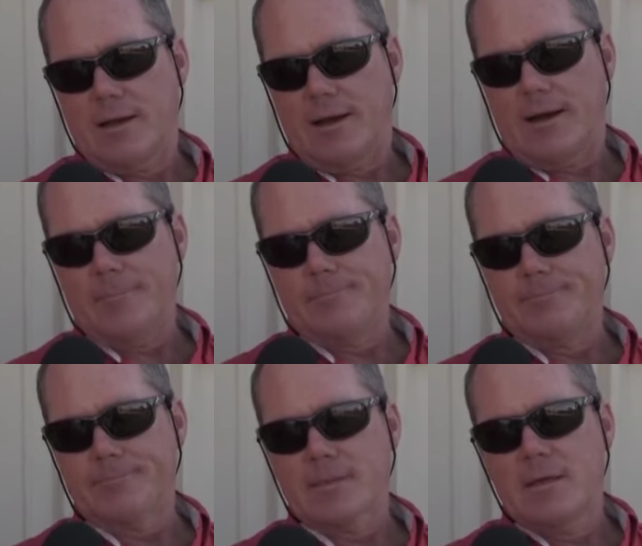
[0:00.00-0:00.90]
Um,
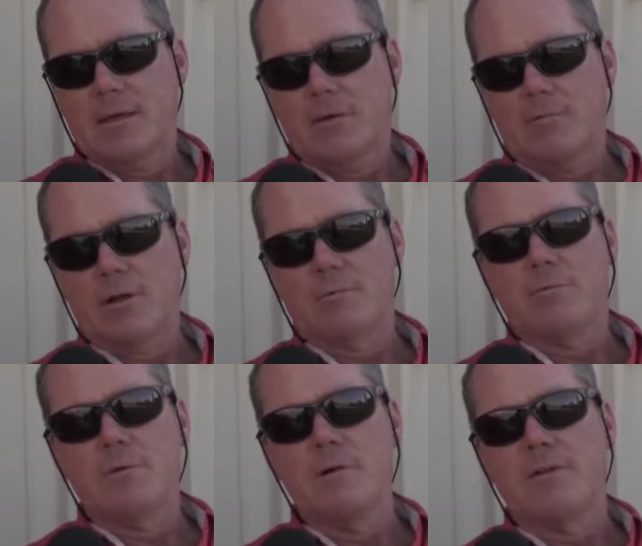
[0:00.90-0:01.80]
we're,
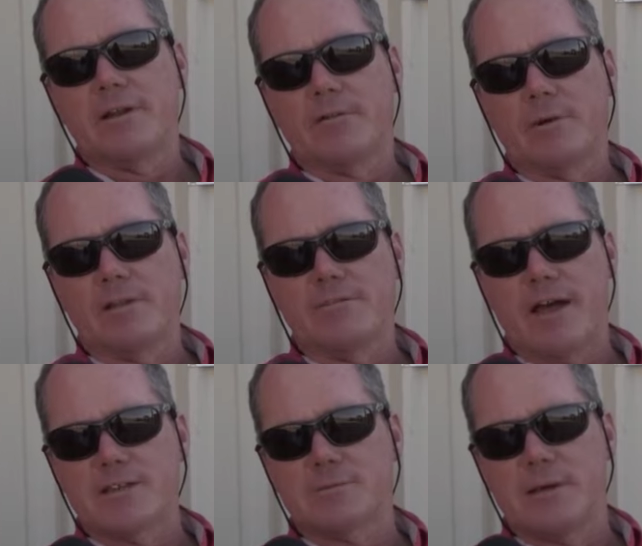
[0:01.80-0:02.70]
we're moving at a really
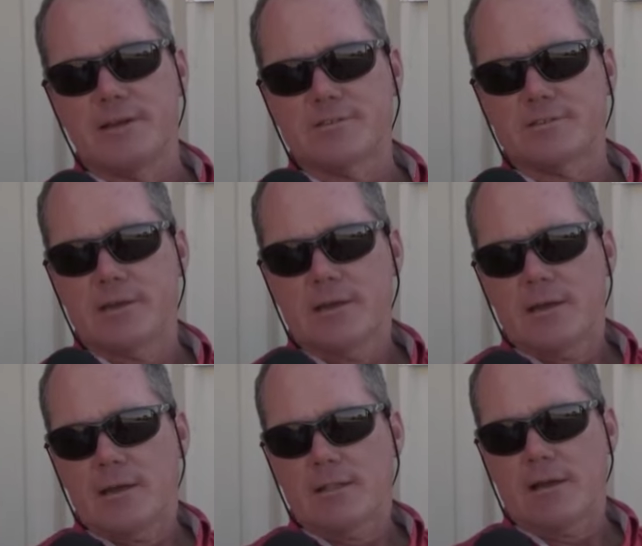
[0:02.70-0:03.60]
fast pace,
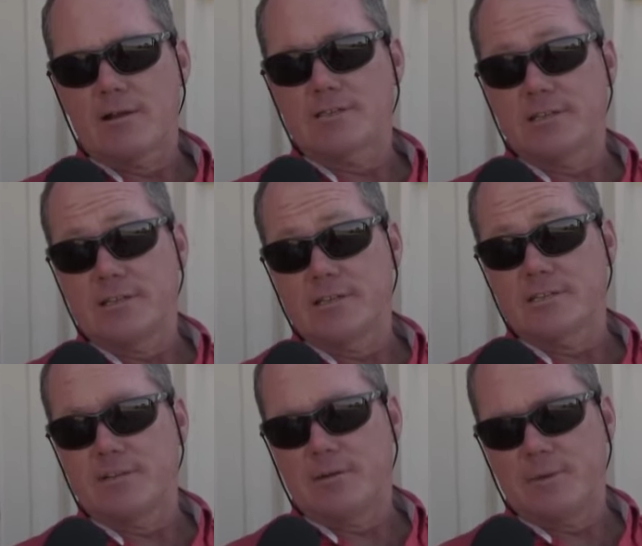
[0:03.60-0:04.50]
largely in
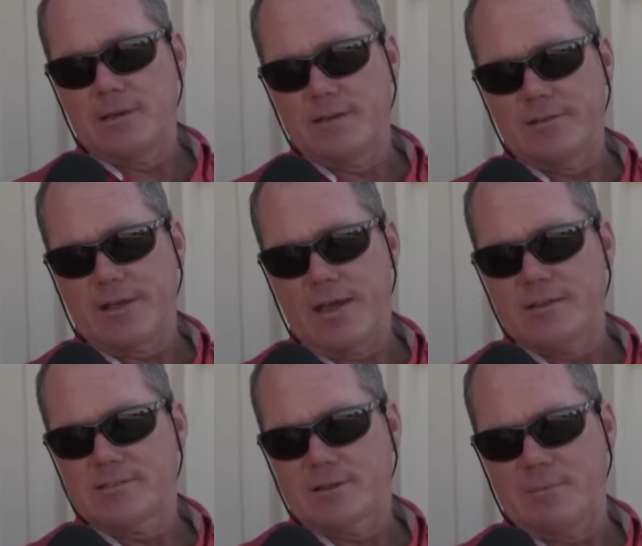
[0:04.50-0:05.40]
this event because I
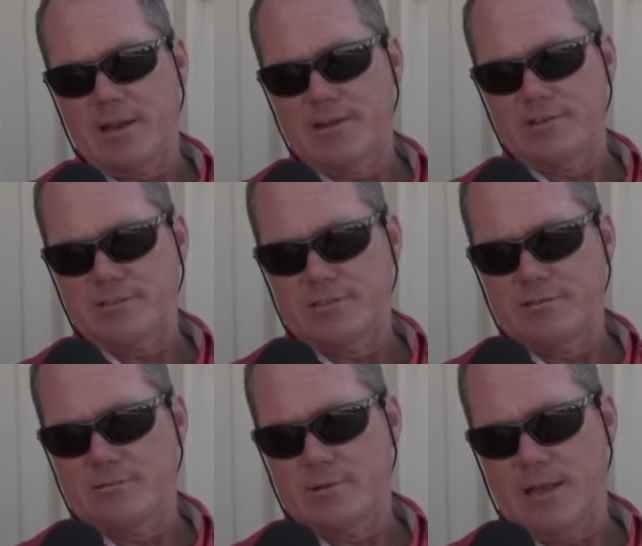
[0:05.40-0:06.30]
asked the competitors
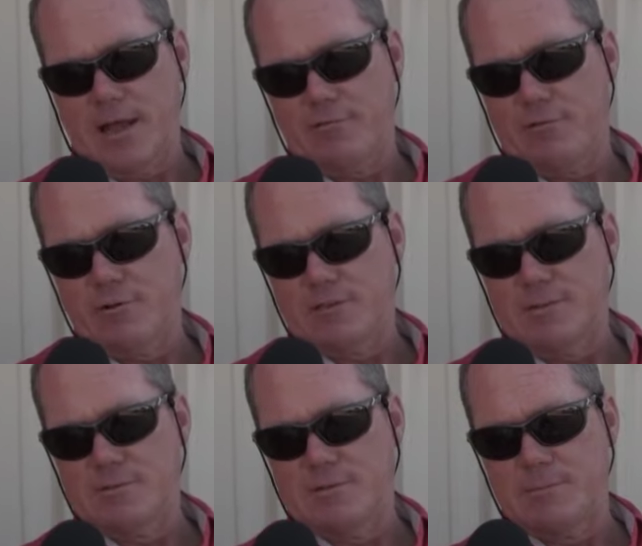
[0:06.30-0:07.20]
to get out four
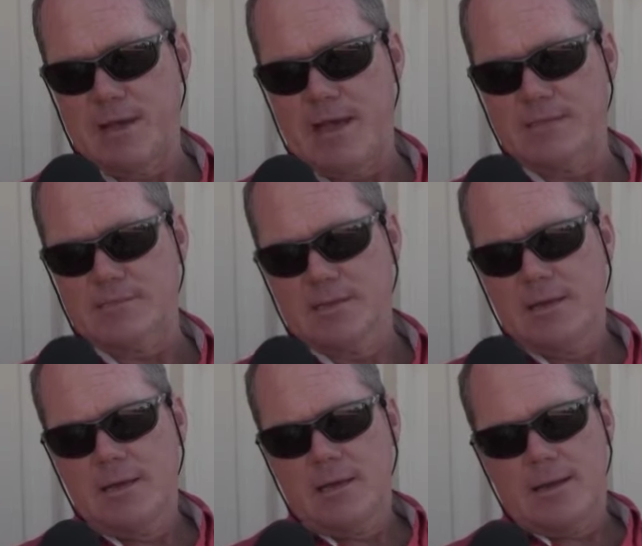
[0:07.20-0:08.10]
teams to a pass.
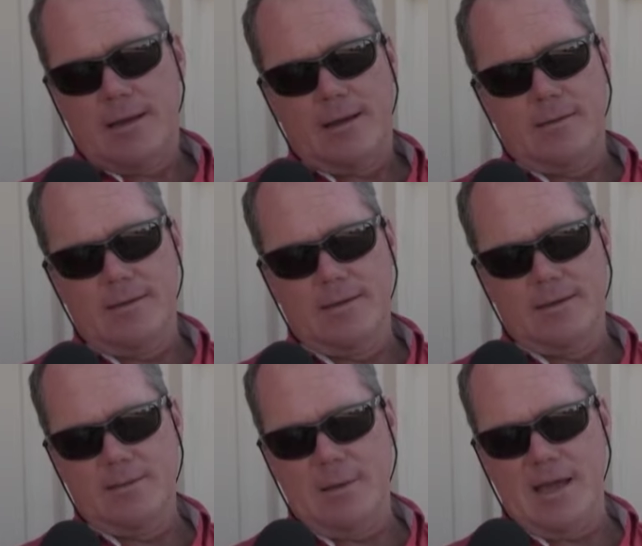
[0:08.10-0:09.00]

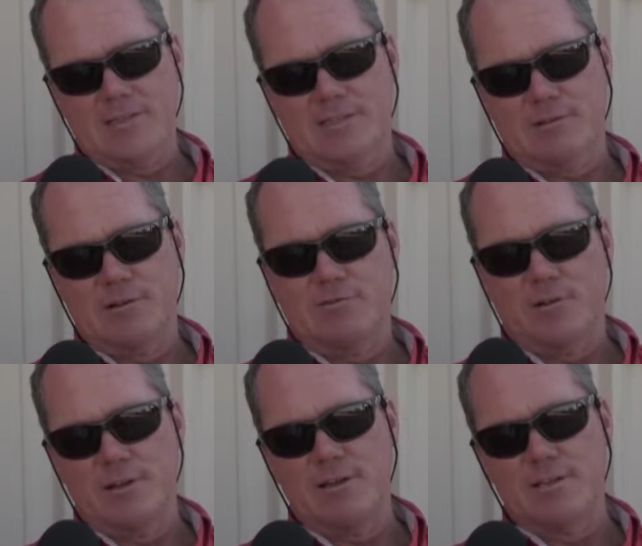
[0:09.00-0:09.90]
In the past three or
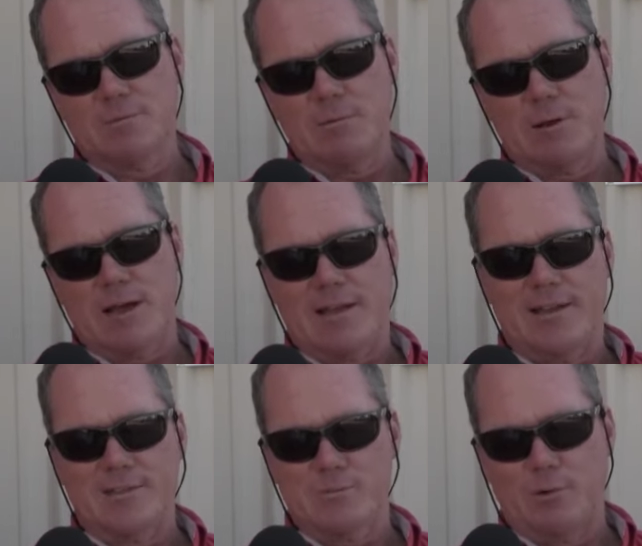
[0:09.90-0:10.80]
four years, people got
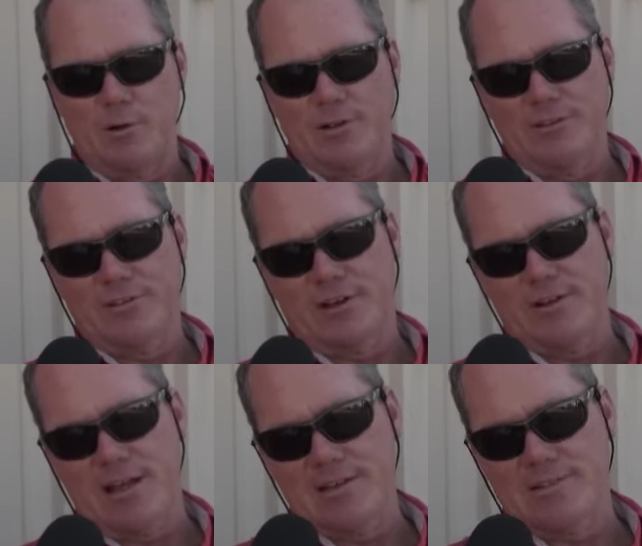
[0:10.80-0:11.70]
kind of spoiled and
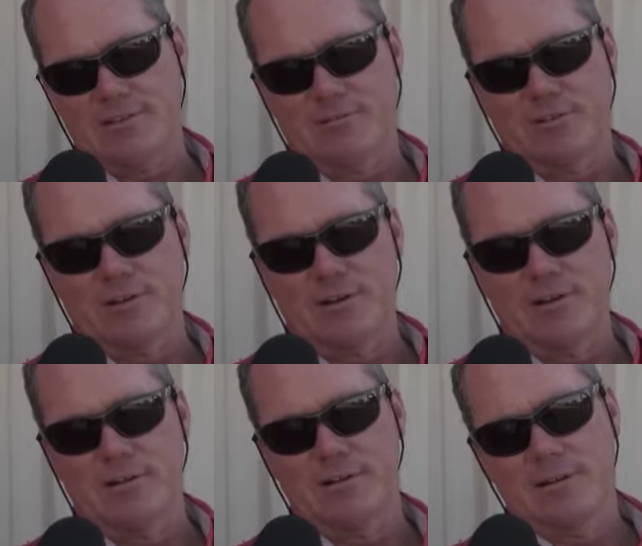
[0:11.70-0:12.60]
started asking for,
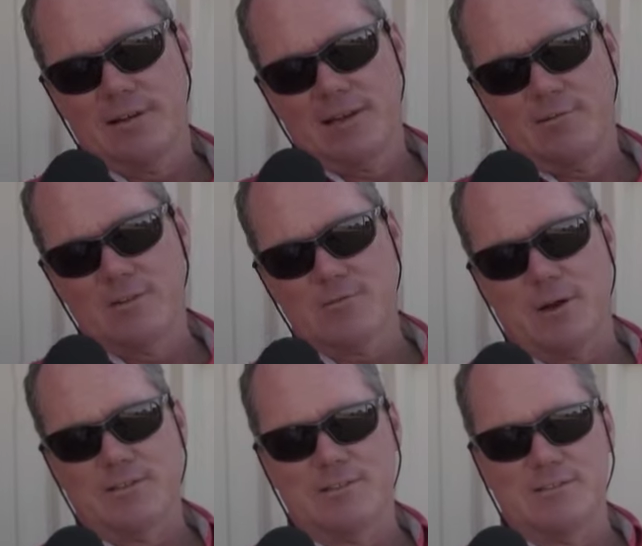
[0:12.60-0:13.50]
oh, we just
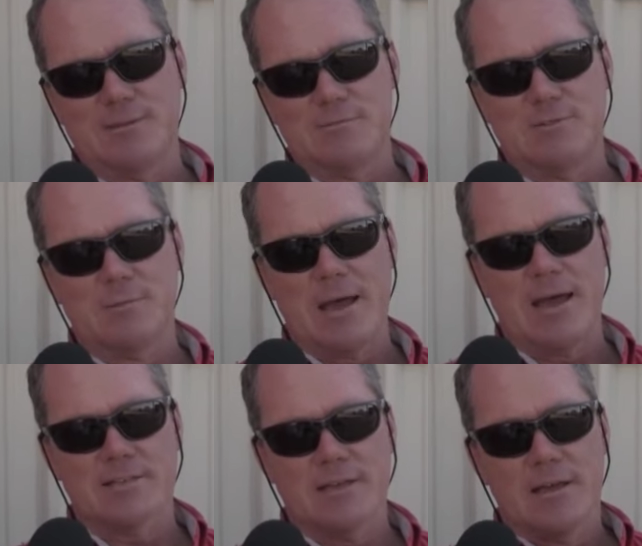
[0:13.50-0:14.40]
want two teams to a
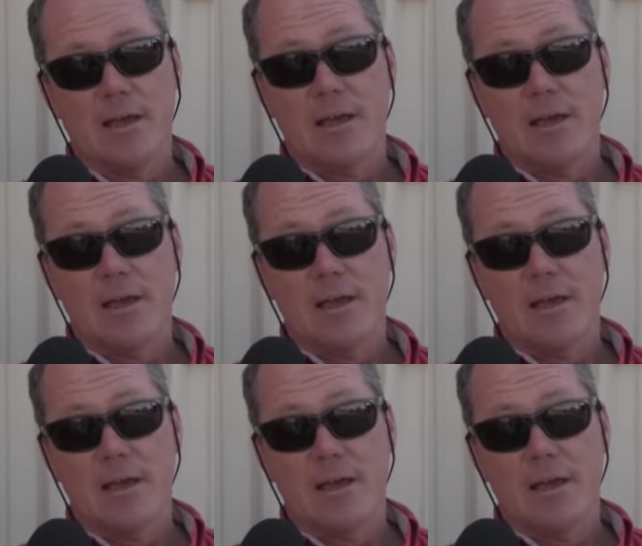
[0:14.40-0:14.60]
pass.